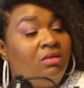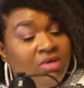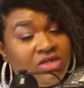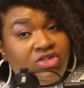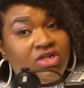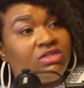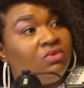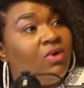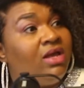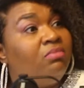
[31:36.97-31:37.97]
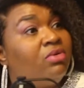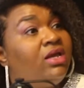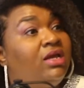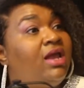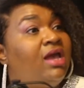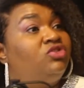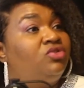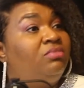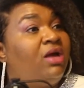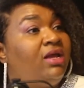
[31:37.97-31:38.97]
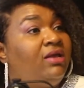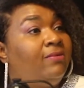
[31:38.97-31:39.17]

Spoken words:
but it's just a way to bring in extra money.